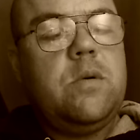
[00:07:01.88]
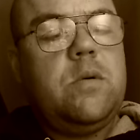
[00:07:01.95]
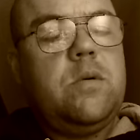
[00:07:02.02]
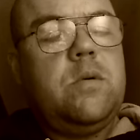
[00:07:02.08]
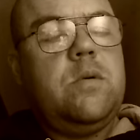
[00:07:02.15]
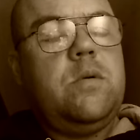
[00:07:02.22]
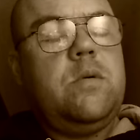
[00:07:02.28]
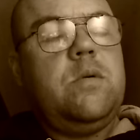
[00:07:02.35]

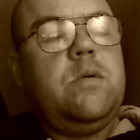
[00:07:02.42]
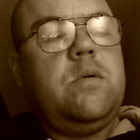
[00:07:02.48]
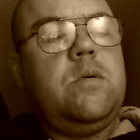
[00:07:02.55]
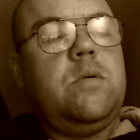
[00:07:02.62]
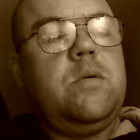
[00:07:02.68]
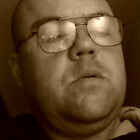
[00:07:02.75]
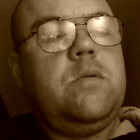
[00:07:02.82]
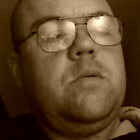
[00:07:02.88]

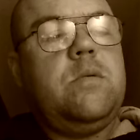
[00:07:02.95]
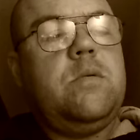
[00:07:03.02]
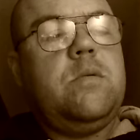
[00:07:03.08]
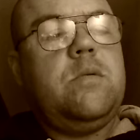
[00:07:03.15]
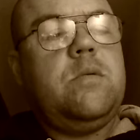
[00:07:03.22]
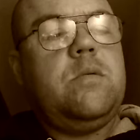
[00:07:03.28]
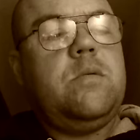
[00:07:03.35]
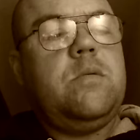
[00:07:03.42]

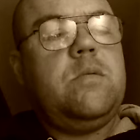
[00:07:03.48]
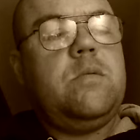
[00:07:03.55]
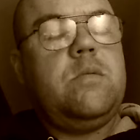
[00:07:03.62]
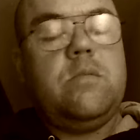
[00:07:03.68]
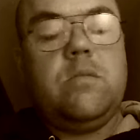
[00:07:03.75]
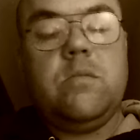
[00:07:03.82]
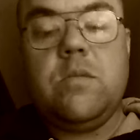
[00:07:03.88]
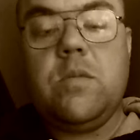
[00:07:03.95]
No one is speaking in this clip.